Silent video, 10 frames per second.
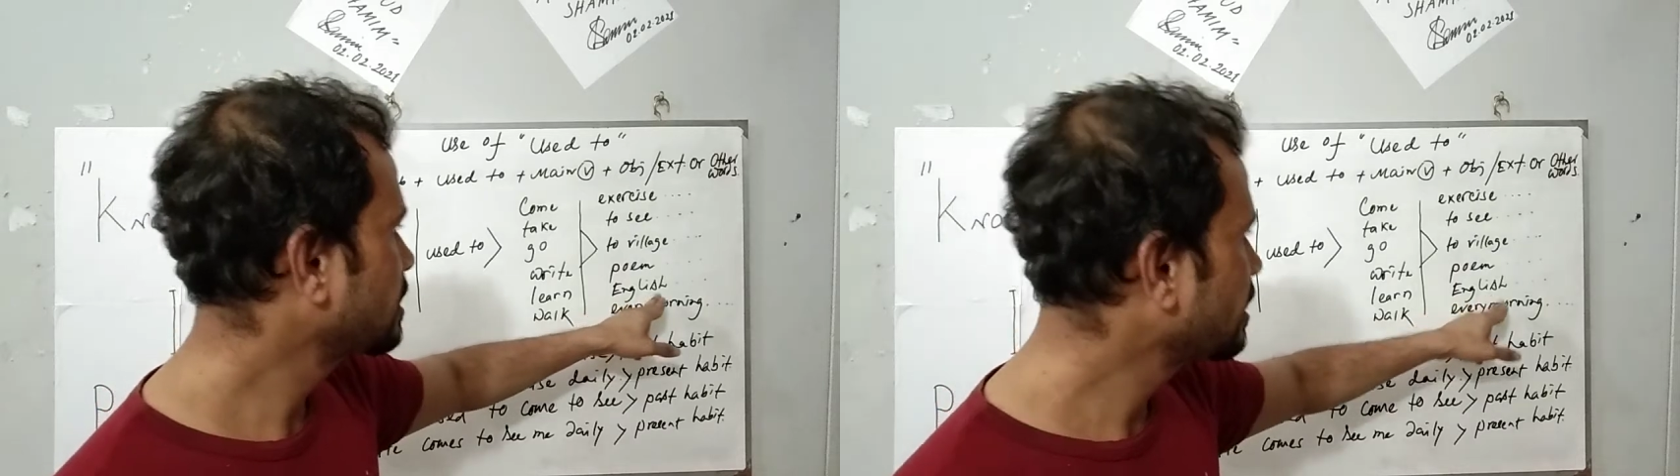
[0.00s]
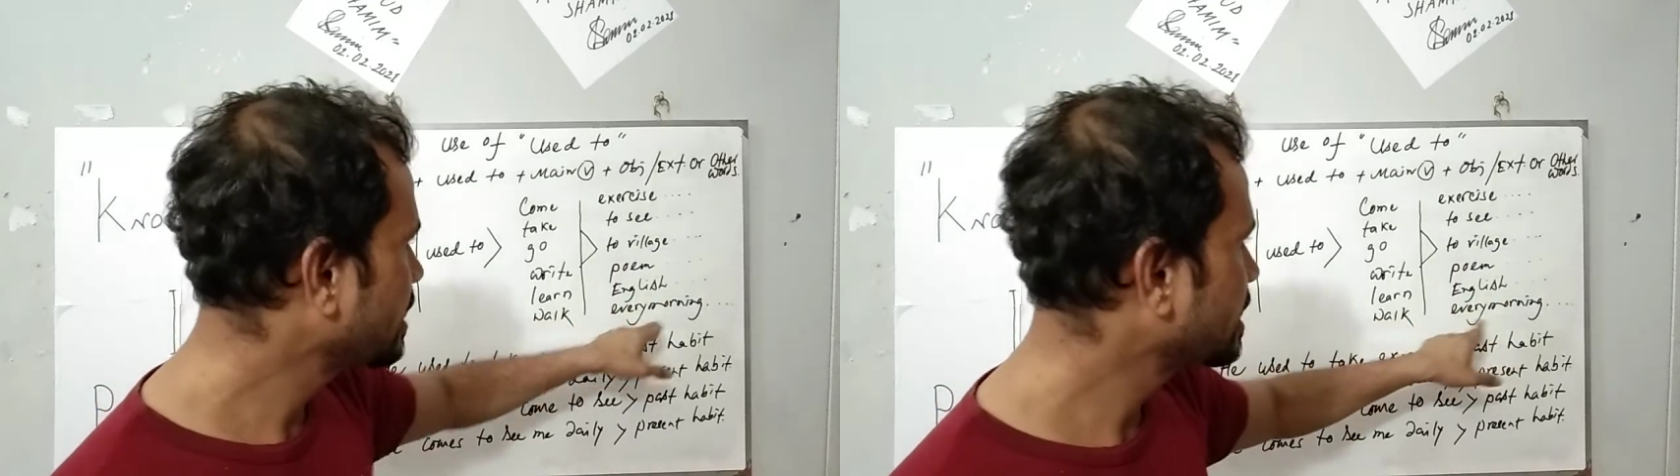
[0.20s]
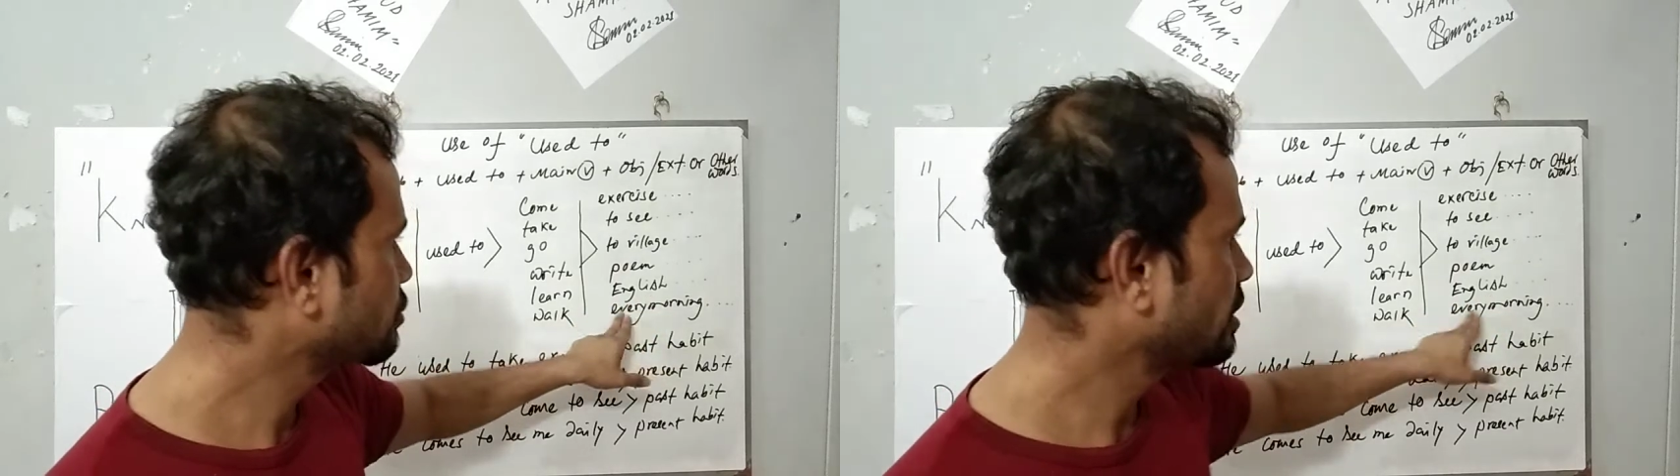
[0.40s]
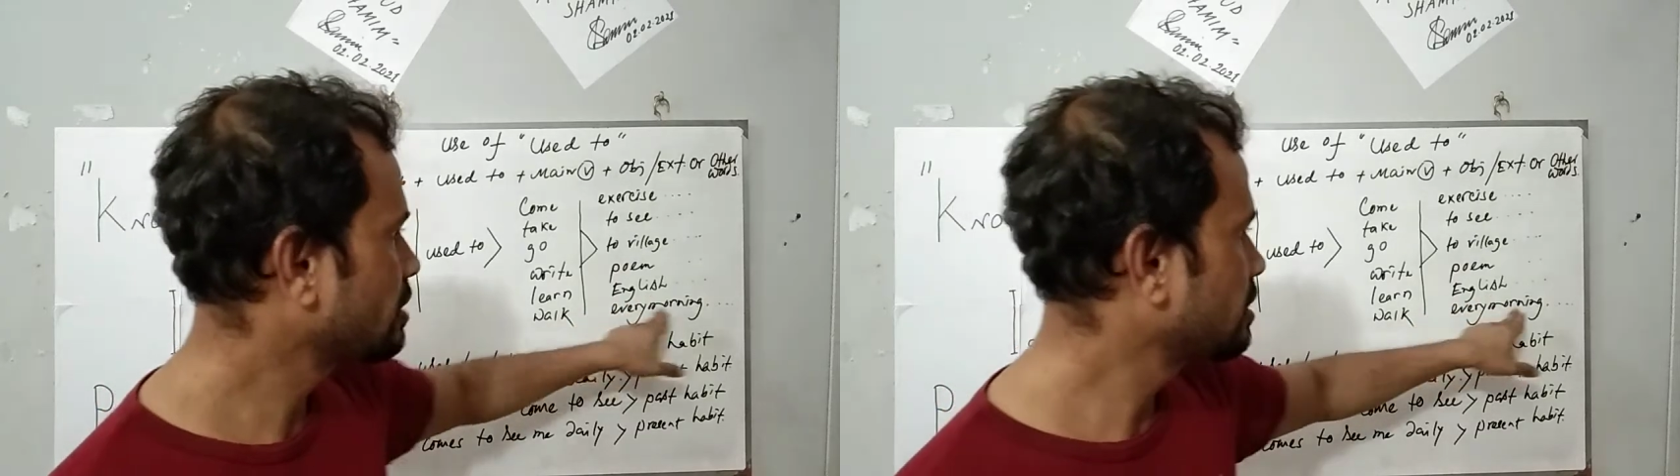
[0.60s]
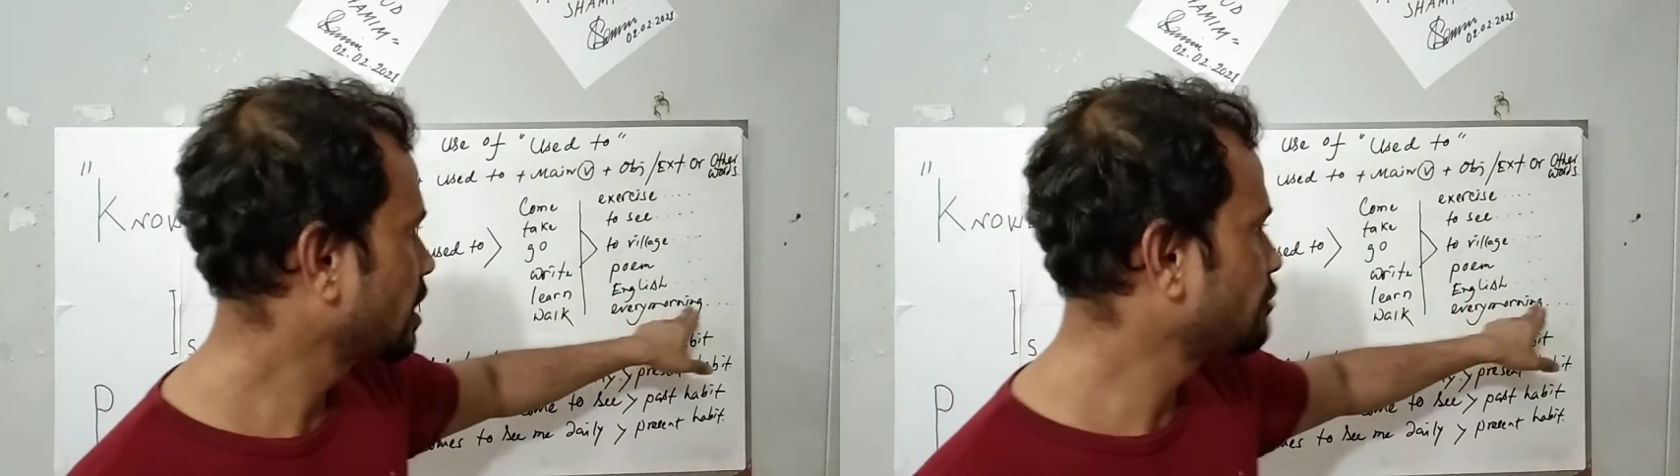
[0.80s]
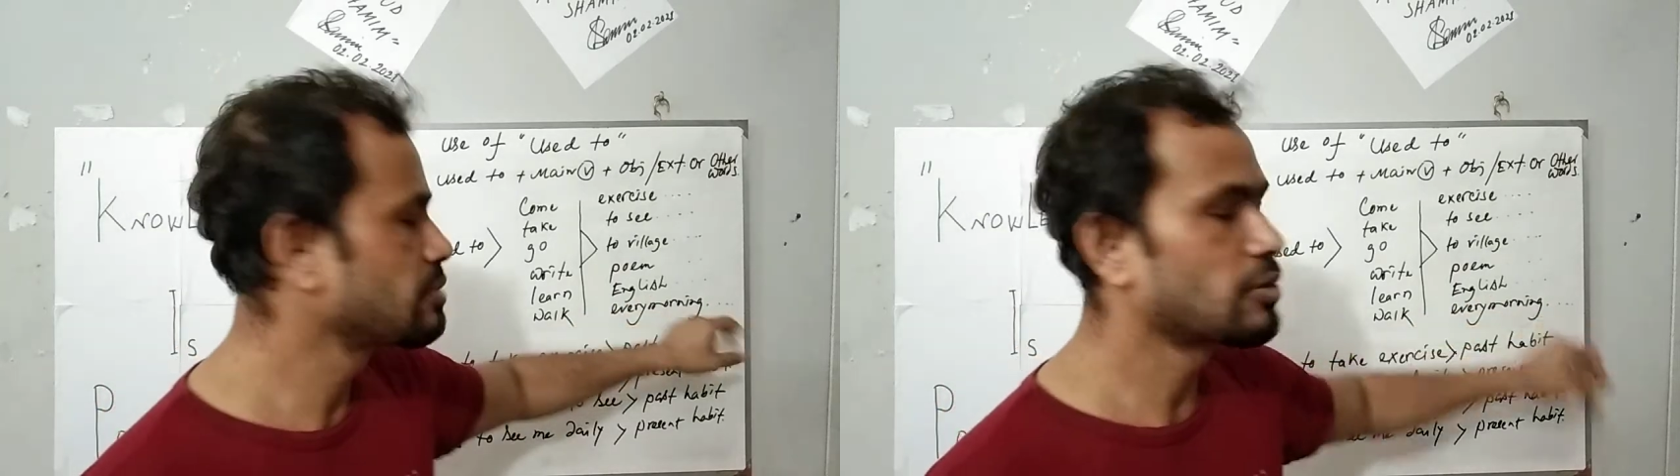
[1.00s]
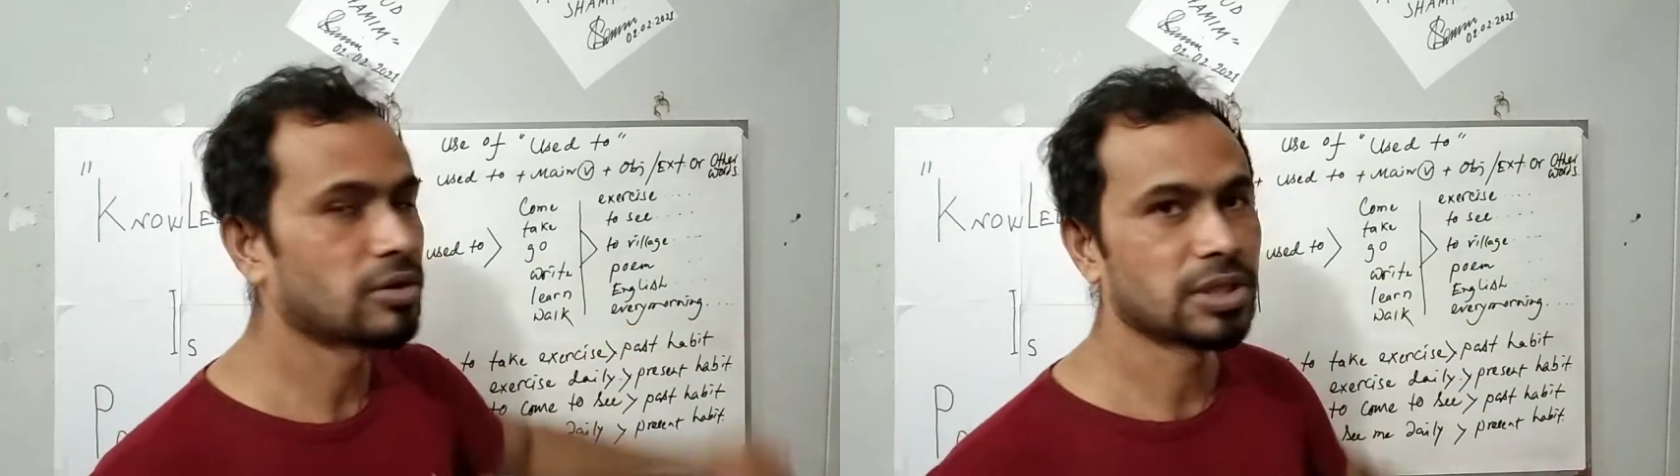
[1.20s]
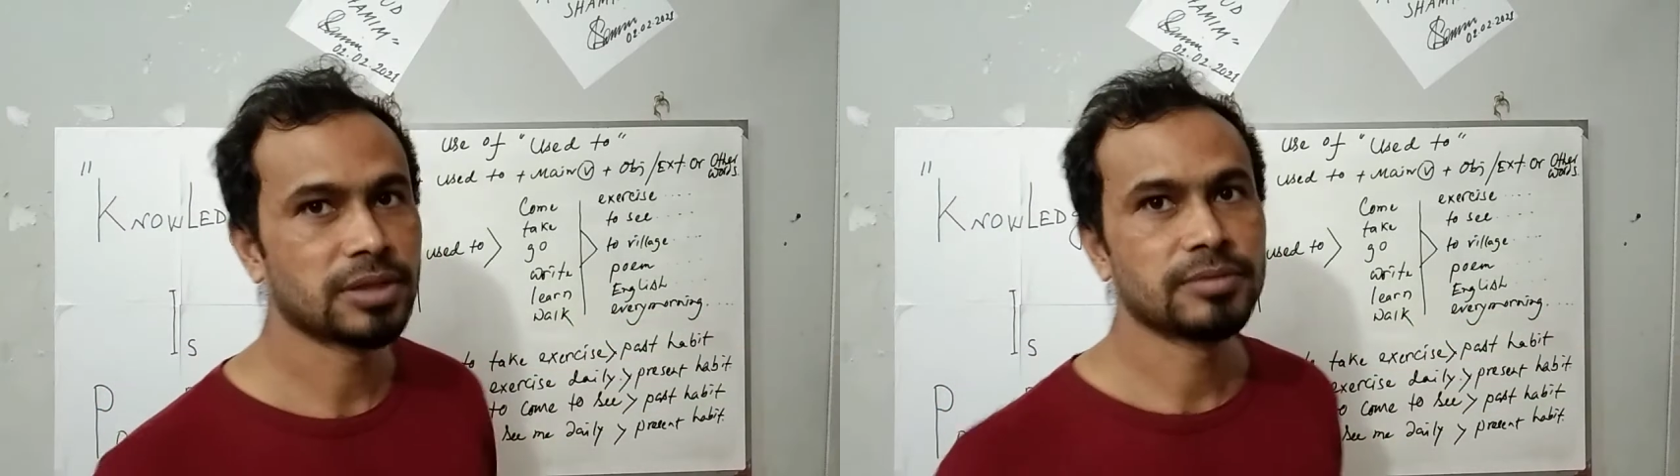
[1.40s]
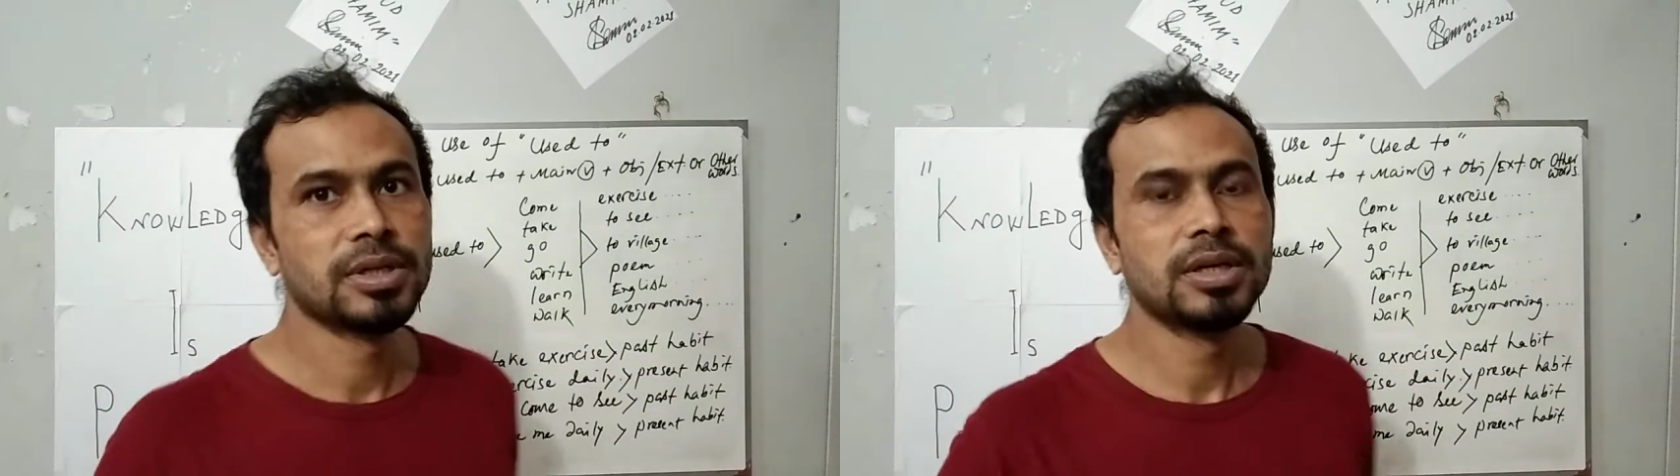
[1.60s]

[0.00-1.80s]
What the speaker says: English, every morning.